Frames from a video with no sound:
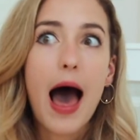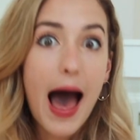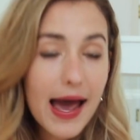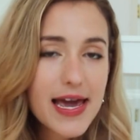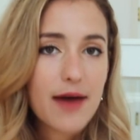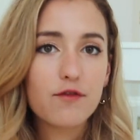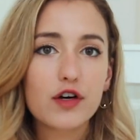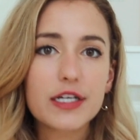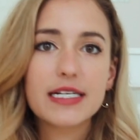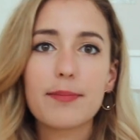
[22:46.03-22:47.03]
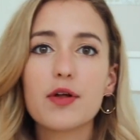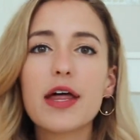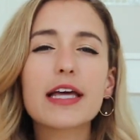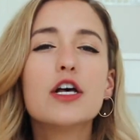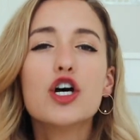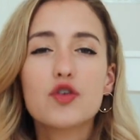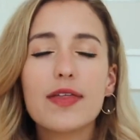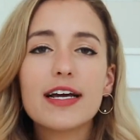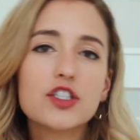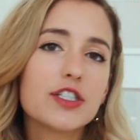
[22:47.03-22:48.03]
I am, for example. Like, so I
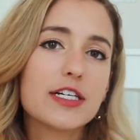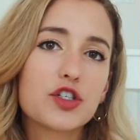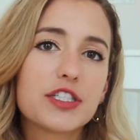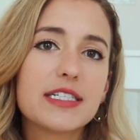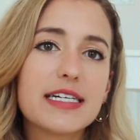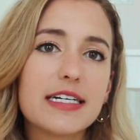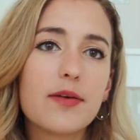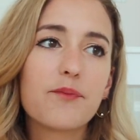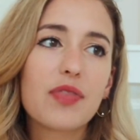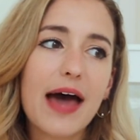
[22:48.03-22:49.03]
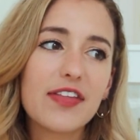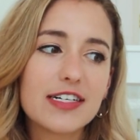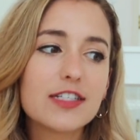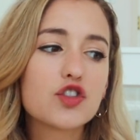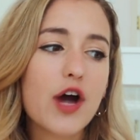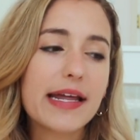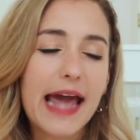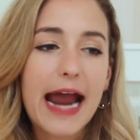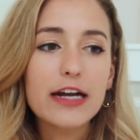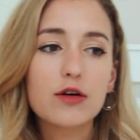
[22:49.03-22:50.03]
think it's just interesting that they didn't try
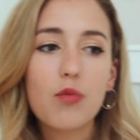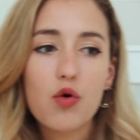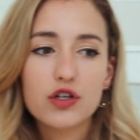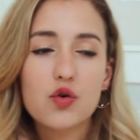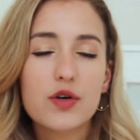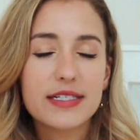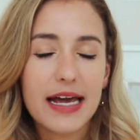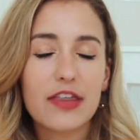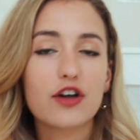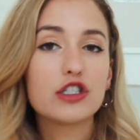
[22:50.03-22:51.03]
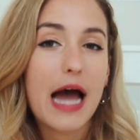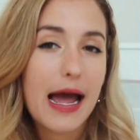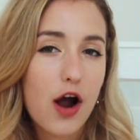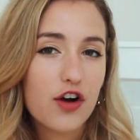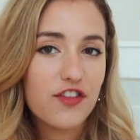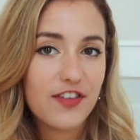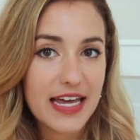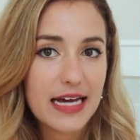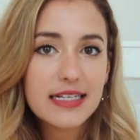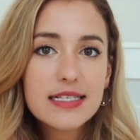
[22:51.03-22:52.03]
to cater more towards like their diehard
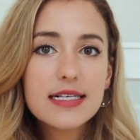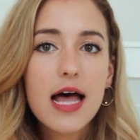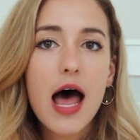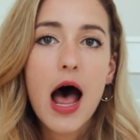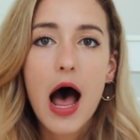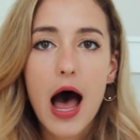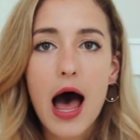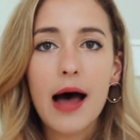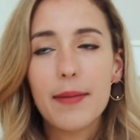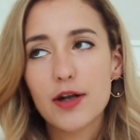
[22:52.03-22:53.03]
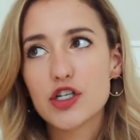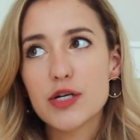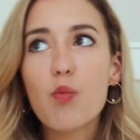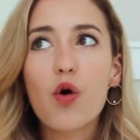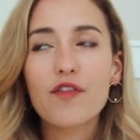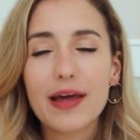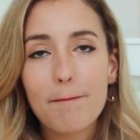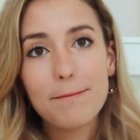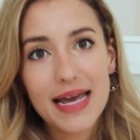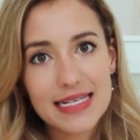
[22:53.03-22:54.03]
fans, and did more of
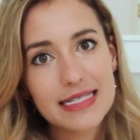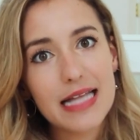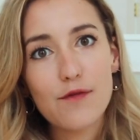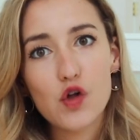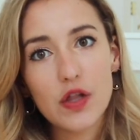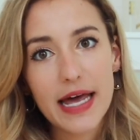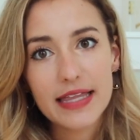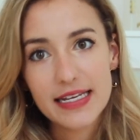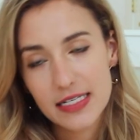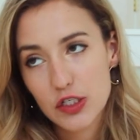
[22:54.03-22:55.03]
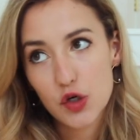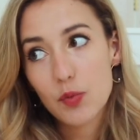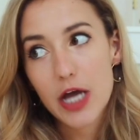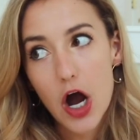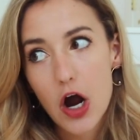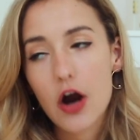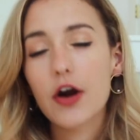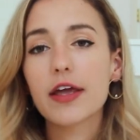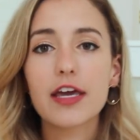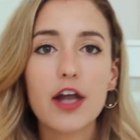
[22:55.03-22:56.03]
like base level, like this is who we
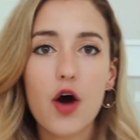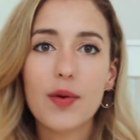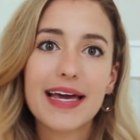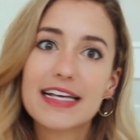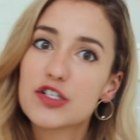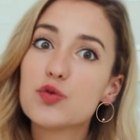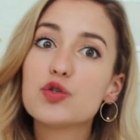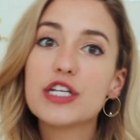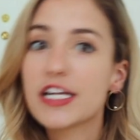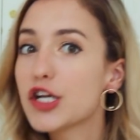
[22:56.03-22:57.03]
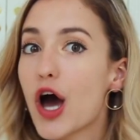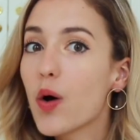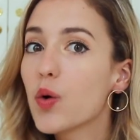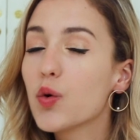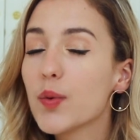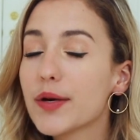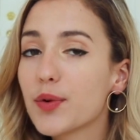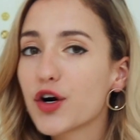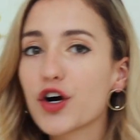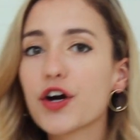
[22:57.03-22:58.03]
are, you know, in case you didn't know who we
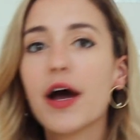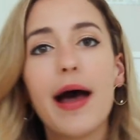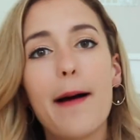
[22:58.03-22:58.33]
were.